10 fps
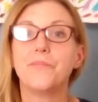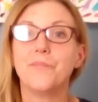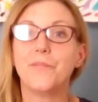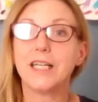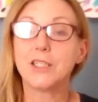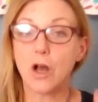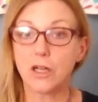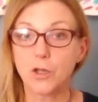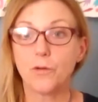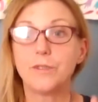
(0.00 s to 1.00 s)
But it's
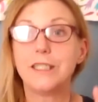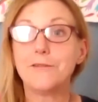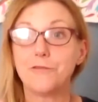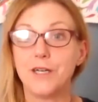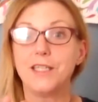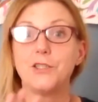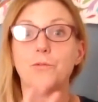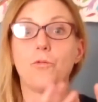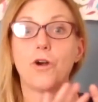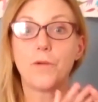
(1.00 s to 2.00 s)
also different
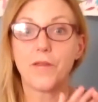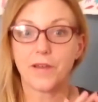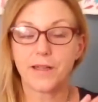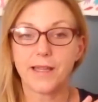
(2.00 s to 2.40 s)
to work with a